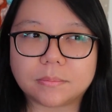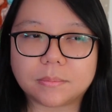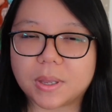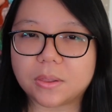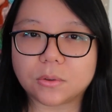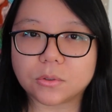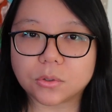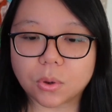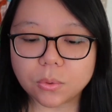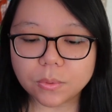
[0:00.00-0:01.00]
month or
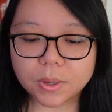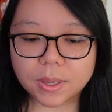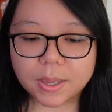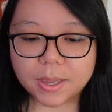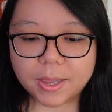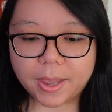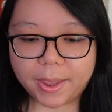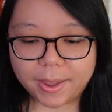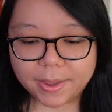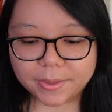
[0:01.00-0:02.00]
so,
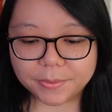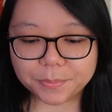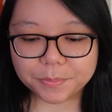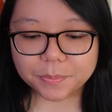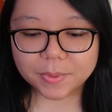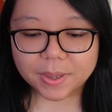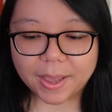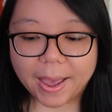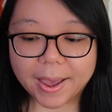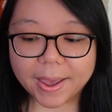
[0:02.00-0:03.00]
and
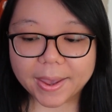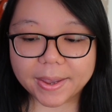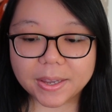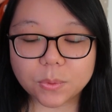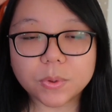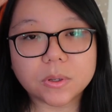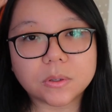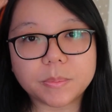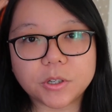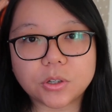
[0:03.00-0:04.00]
I
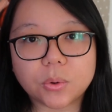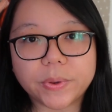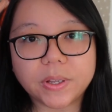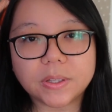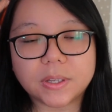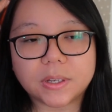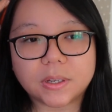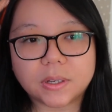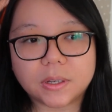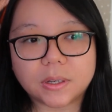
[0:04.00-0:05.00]
will be showing
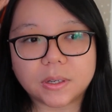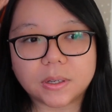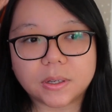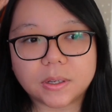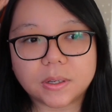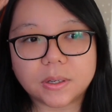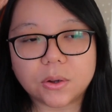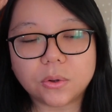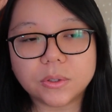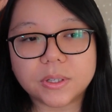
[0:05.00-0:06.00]

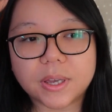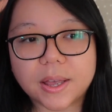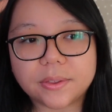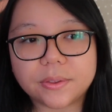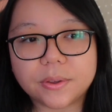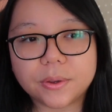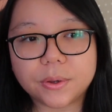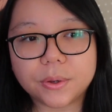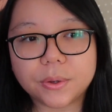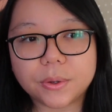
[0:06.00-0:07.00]
all the
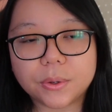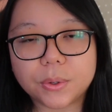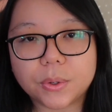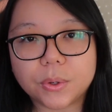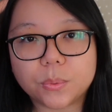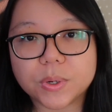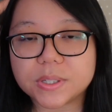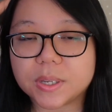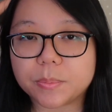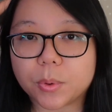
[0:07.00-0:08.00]
other works in